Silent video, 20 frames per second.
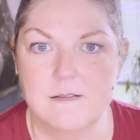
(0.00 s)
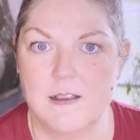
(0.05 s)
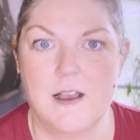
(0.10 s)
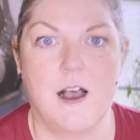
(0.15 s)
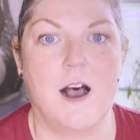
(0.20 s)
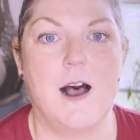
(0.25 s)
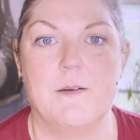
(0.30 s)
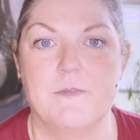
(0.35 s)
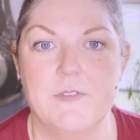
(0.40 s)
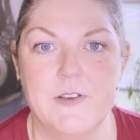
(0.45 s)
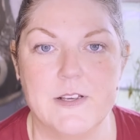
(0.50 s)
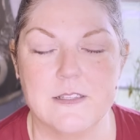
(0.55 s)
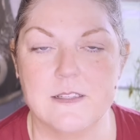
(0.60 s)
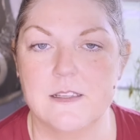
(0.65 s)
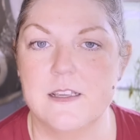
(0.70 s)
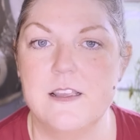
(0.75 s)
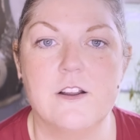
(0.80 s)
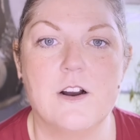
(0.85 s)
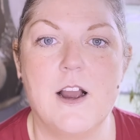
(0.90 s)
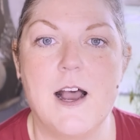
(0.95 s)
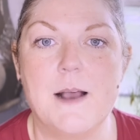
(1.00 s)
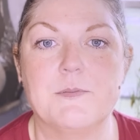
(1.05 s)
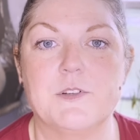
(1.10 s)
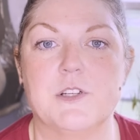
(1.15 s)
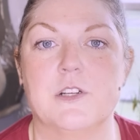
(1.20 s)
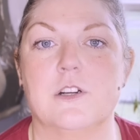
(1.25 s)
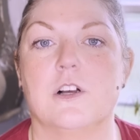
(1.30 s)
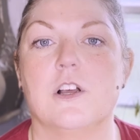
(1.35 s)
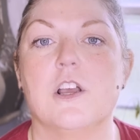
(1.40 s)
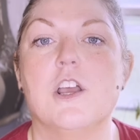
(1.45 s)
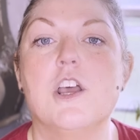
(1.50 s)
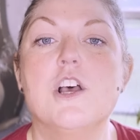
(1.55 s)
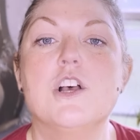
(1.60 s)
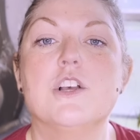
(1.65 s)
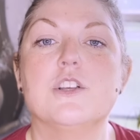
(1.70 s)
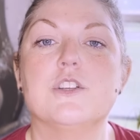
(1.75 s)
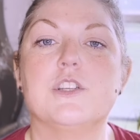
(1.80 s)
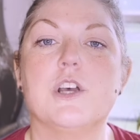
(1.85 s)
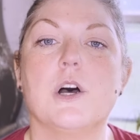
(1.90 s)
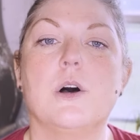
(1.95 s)
Obviously, they're optional.
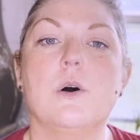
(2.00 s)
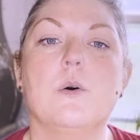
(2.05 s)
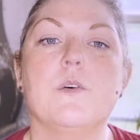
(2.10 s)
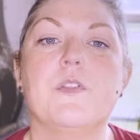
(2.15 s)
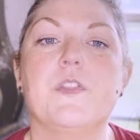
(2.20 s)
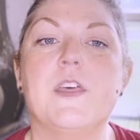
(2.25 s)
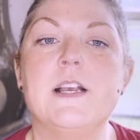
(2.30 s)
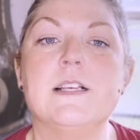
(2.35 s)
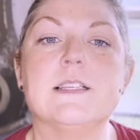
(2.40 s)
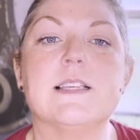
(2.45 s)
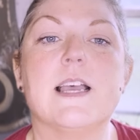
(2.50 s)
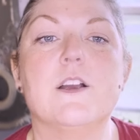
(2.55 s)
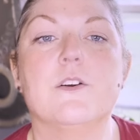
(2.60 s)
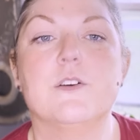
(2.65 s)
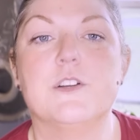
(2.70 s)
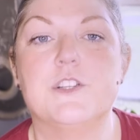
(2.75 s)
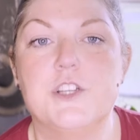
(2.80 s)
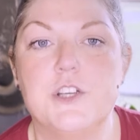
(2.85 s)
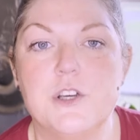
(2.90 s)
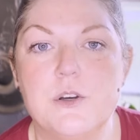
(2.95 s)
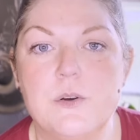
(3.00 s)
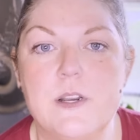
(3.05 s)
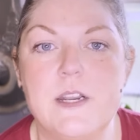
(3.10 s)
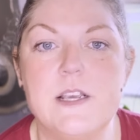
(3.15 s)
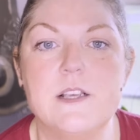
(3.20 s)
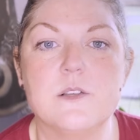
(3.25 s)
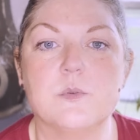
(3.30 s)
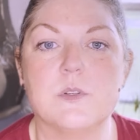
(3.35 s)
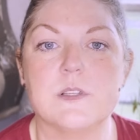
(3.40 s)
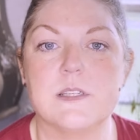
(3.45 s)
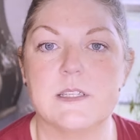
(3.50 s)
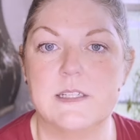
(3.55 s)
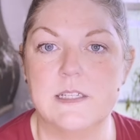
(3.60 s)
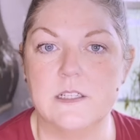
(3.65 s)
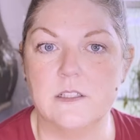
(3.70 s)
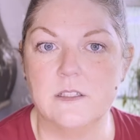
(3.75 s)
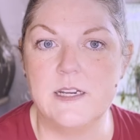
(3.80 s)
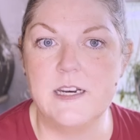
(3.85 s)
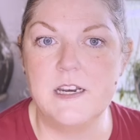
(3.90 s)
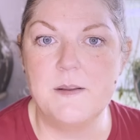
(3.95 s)
So things like gratuities will
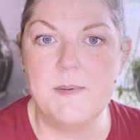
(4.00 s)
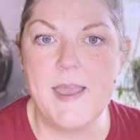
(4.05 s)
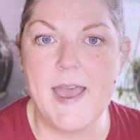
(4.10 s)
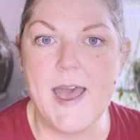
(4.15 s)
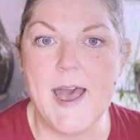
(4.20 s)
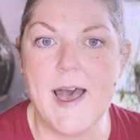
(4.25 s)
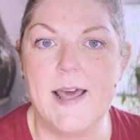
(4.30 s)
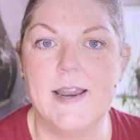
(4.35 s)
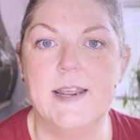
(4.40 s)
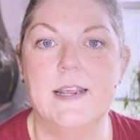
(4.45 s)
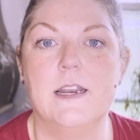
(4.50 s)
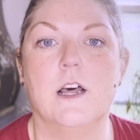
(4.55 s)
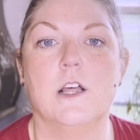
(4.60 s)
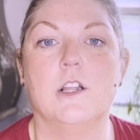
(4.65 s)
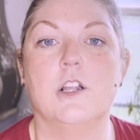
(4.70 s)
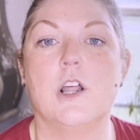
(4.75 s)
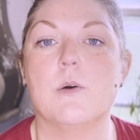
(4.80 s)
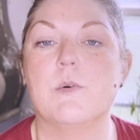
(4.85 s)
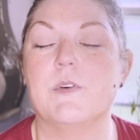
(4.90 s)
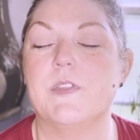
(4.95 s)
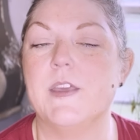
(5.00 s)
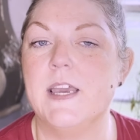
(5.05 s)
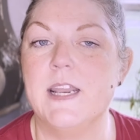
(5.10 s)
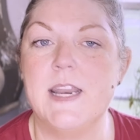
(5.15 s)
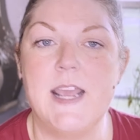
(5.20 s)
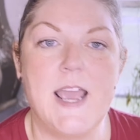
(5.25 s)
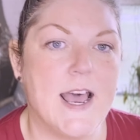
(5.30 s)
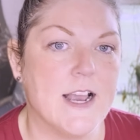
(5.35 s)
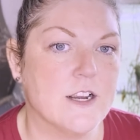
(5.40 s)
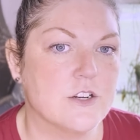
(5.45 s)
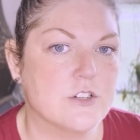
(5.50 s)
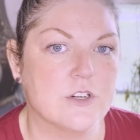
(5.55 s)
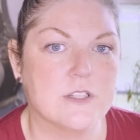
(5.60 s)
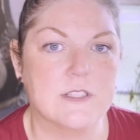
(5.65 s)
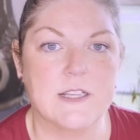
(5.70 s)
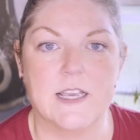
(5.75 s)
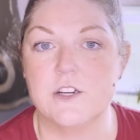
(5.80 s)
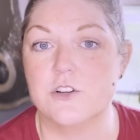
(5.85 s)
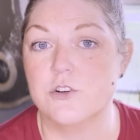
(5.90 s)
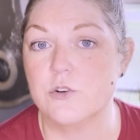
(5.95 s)
still need to be added, along with any extras
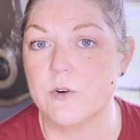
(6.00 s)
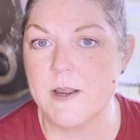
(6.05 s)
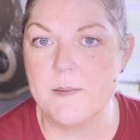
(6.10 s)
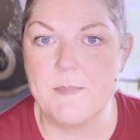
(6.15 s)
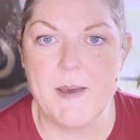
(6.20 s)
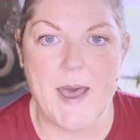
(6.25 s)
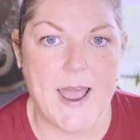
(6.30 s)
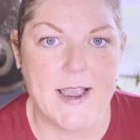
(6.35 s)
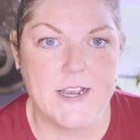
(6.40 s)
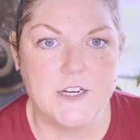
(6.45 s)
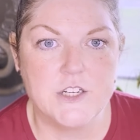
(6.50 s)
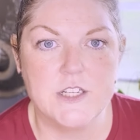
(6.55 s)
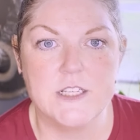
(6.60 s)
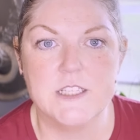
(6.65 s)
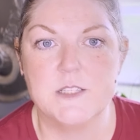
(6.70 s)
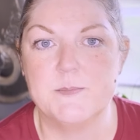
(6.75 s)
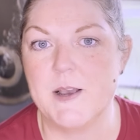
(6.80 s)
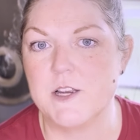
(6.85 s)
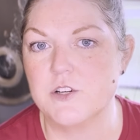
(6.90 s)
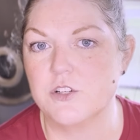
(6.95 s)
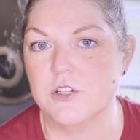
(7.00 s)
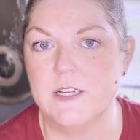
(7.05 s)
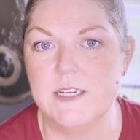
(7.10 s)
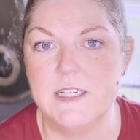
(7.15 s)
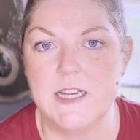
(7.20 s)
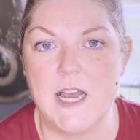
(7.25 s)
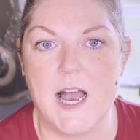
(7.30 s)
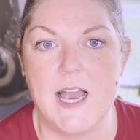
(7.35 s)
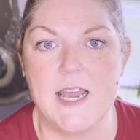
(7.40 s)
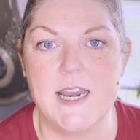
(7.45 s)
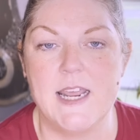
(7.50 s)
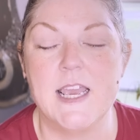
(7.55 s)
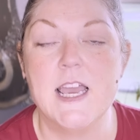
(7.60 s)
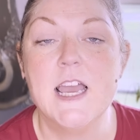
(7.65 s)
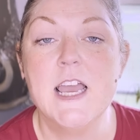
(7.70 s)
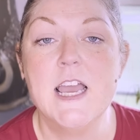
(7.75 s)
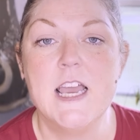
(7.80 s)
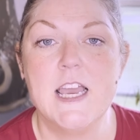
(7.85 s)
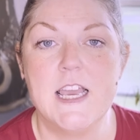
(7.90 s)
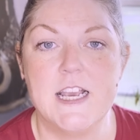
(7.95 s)
like drink packages, specialty dining,
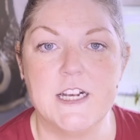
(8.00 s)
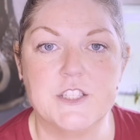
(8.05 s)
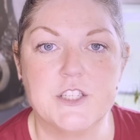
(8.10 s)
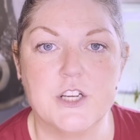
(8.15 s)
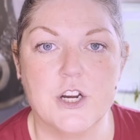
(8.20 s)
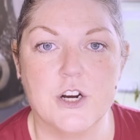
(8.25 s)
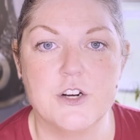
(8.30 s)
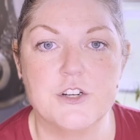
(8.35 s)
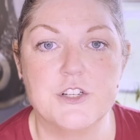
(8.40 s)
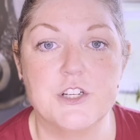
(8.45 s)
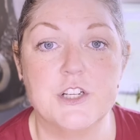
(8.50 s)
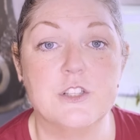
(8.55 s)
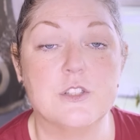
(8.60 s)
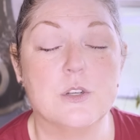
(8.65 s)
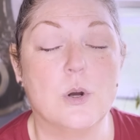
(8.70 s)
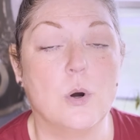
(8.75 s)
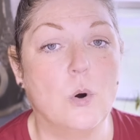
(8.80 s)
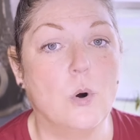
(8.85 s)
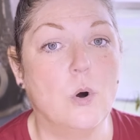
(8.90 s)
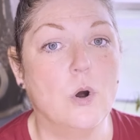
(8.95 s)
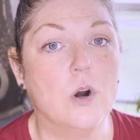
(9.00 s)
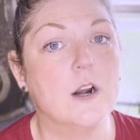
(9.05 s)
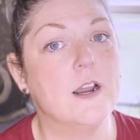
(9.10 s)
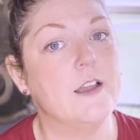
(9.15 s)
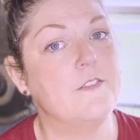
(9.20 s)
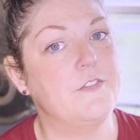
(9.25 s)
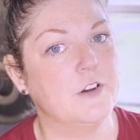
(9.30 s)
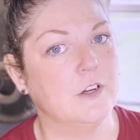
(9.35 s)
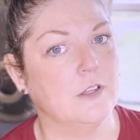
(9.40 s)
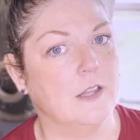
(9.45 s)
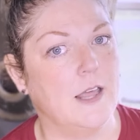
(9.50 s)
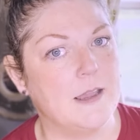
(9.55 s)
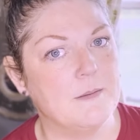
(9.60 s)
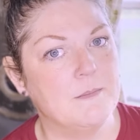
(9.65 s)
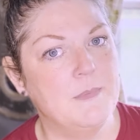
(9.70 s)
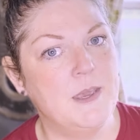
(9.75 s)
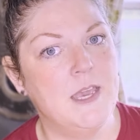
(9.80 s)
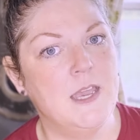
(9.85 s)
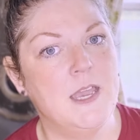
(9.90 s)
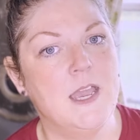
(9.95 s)
excursions, or if you're like
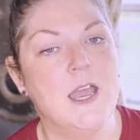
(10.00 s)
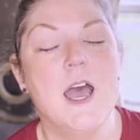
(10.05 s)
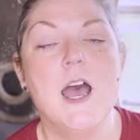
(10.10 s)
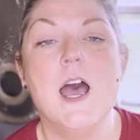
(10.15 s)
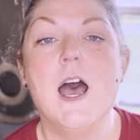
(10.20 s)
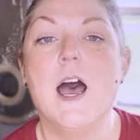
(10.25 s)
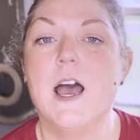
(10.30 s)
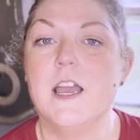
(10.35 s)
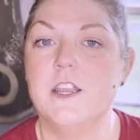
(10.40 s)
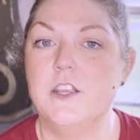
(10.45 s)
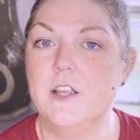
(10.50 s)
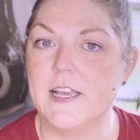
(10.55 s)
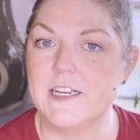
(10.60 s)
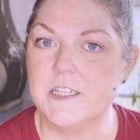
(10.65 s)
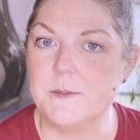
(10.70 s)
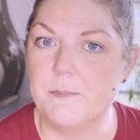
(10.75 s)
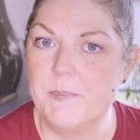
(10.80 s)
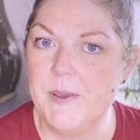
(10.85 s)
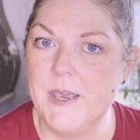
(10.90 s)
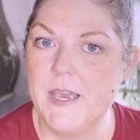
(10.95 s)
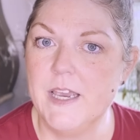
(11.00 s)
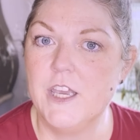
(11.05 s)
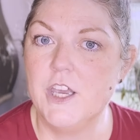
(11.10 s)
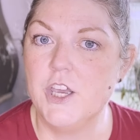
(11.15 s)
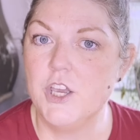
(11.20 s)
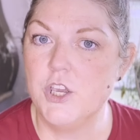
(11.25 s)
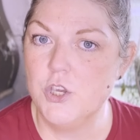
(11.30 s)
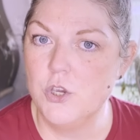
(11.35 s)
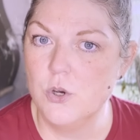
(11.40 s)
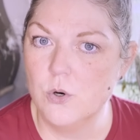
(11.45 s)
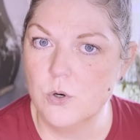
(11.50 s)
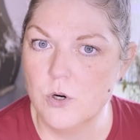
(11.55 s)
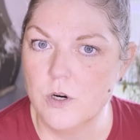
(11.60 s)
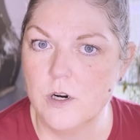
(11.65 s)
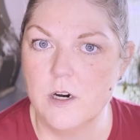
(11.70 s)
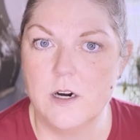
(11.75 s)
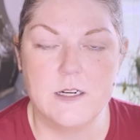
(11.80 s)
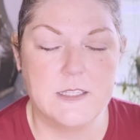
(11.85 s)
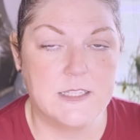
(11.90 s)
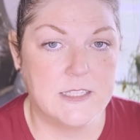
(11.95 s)
me, you like to pick
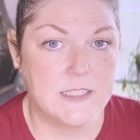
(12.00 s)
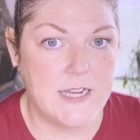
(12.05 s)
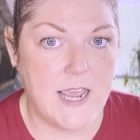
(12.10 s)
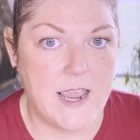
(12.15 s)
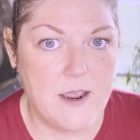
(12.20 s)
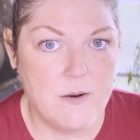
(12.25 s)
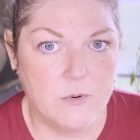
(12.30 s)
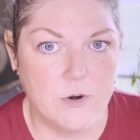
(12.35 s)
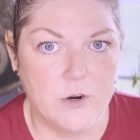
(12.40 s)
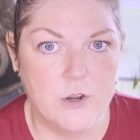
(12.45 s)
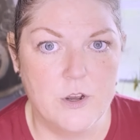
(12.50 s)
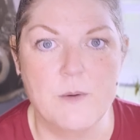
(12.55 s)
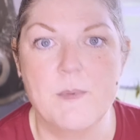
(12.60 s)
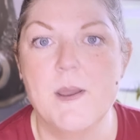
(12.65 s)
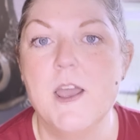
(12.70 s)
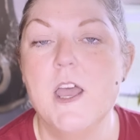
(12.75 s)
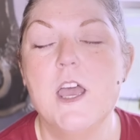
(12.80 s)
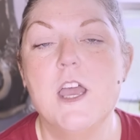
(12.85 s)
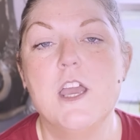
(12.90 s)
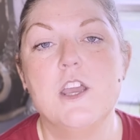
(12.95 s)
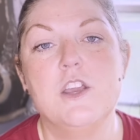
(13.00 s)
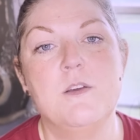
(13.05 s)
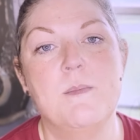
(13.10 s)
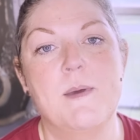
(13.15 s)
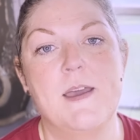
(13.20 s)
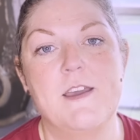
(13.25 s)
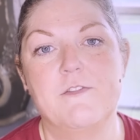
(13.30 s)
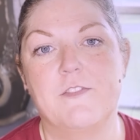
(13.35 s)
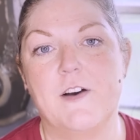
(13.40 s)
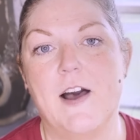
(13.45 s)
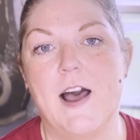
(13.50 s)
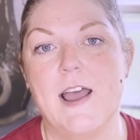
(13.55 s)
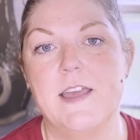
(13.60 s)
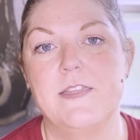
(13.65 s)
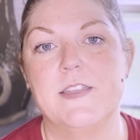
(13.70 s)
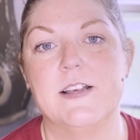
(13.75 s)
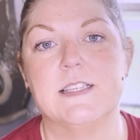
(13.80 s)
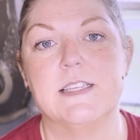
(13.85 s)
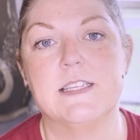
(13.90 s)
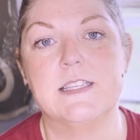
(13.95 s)
your stateroom, you may find
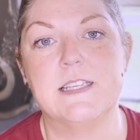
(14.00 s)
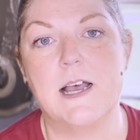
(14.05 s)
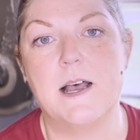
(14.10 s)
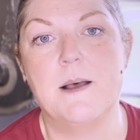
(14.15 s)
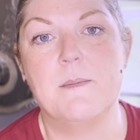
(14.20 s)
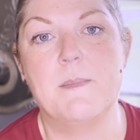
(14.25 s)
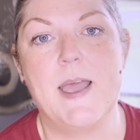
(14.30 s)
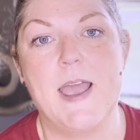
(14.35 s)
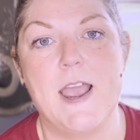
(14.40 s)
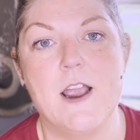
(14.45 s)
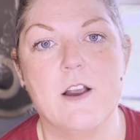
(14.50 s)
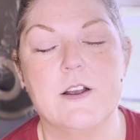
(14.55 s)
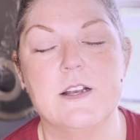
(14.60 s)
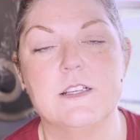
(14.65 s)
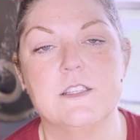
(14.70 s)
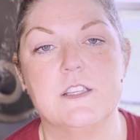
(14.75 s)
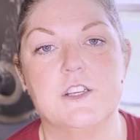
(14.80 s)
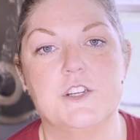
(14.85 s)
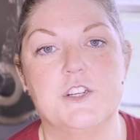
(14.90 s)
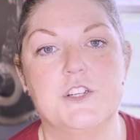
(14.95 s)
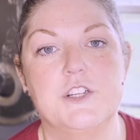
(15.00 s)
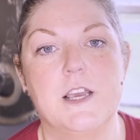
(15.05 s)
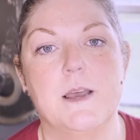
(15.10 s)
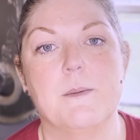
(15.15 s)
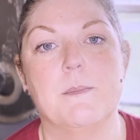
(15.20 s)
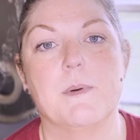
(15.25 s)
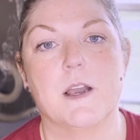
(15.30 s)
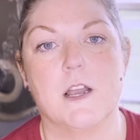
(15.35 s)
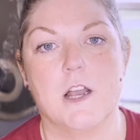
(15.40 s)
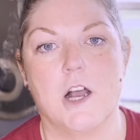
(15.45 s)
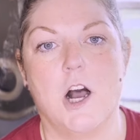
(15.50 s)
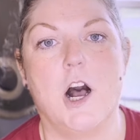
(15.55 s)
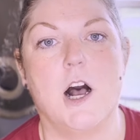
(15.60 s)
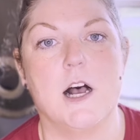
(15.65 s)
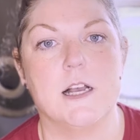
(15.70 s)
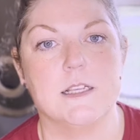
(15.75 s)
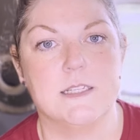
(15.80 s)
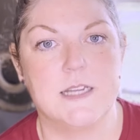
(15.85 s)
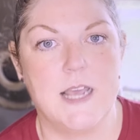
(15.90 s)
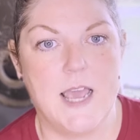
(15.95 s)
that some areas of the ship
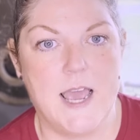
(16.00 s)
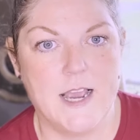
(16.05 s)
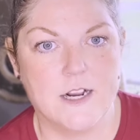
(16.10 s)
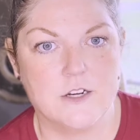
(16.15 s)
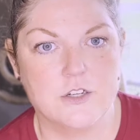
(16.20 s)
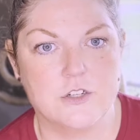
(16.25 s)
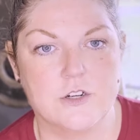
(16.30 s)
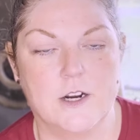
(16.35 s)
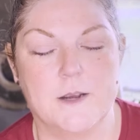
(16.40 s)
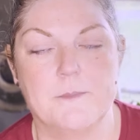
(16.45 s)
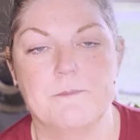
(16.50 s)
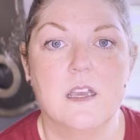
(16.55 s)
cost extra.